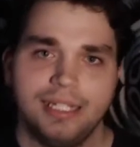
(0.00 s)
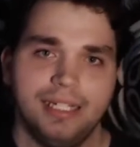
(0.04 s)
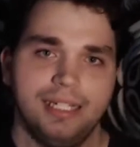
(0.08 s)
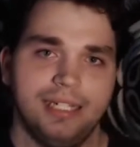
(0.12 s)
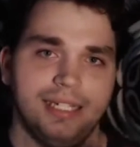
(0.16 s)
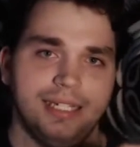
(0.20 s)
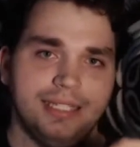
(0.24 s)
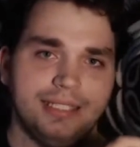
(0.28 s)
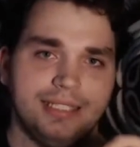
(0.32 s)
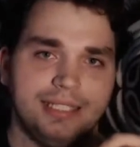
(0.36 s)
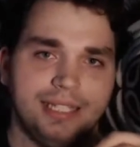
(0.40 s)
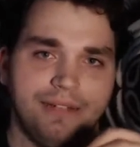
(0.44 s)

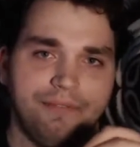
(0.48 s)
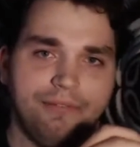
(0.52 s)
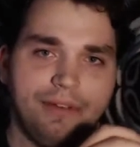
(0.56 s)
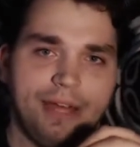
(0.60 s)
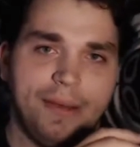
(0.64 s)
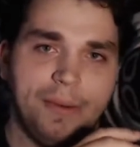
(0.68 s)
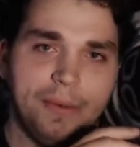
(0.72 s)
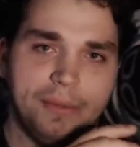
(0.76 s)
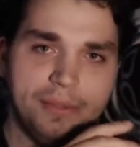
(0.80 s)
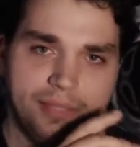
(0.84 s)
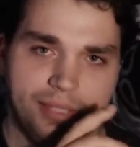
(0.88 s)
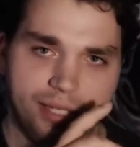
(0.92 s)
is if
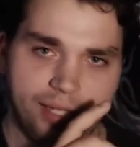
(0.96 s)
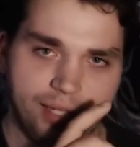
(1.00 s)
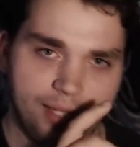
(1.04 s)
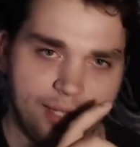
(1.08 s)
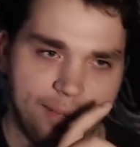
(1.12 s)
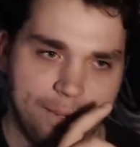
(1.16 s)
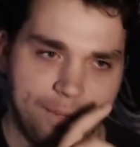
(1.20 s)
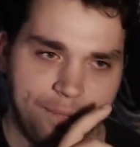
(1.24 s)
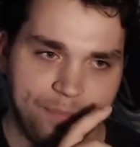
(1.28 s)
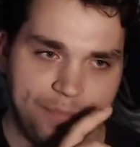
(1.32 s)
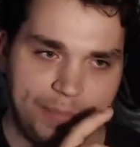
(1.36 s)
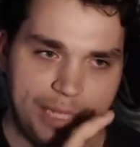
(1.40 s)

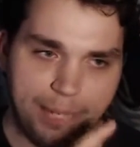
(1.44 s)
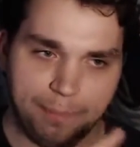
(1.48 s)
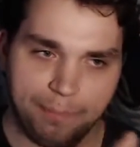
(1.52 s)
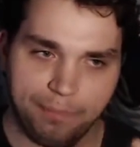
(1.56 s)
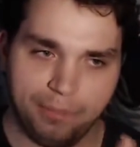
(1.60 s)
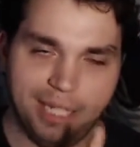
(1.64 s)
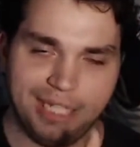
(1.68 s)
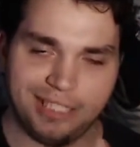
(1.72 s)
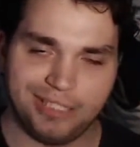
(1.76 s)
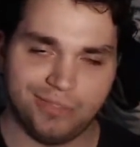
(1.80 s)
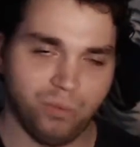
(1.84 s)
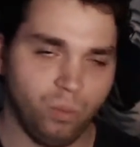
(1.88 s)
I'll
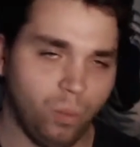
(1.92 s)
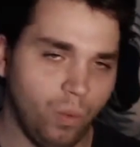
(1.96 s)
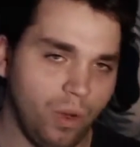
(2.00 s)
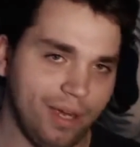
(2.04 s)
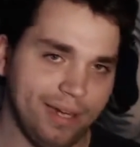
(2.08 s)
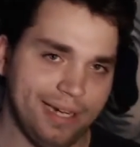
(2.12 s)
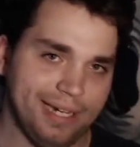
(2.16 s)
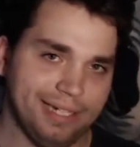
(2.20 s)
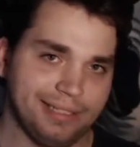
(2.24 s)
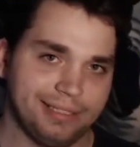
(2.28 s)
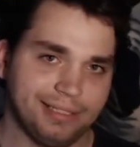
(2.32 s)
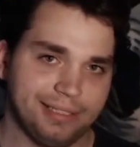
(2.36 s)
plus
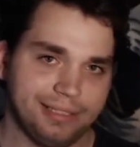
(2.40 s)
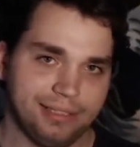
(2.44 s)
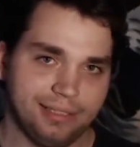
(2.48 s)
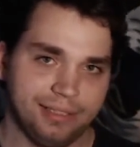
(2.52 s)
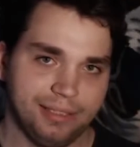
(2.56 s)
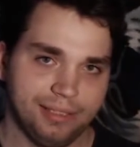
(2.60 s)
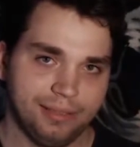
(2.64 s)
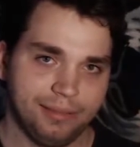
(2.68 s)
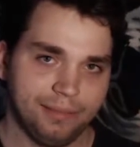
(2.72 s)
one it.